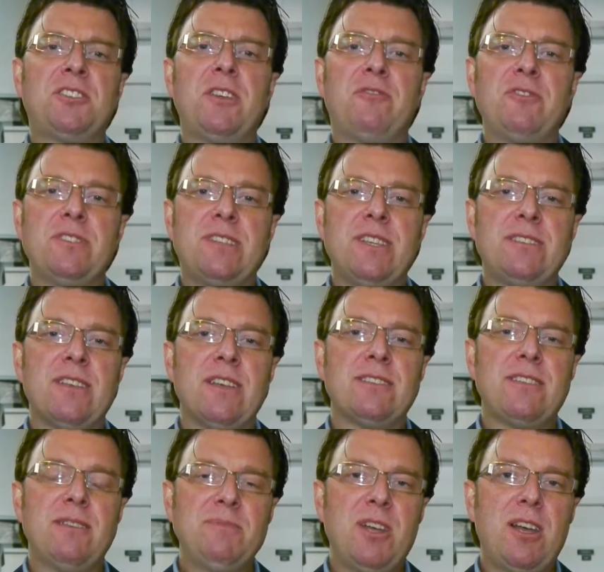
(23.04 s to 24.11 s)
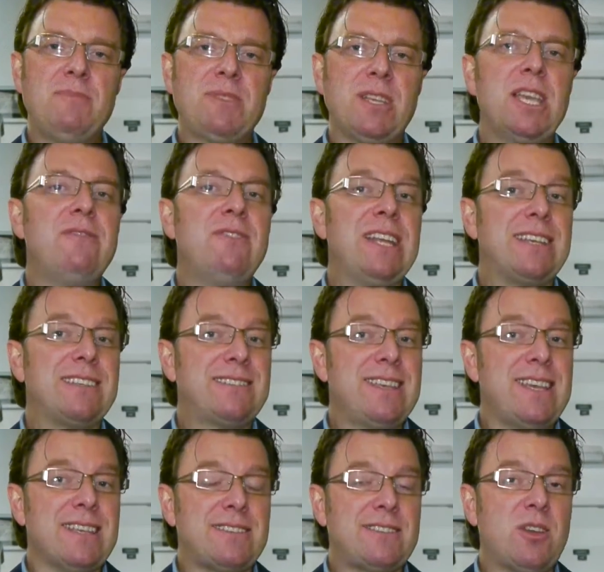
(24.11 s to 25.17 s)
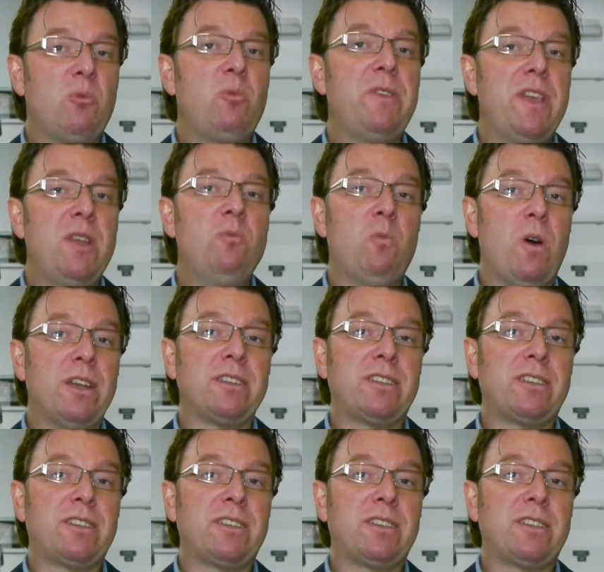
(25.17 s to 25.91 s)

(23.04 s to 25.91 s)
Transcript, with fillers: differences sometimes even exist within one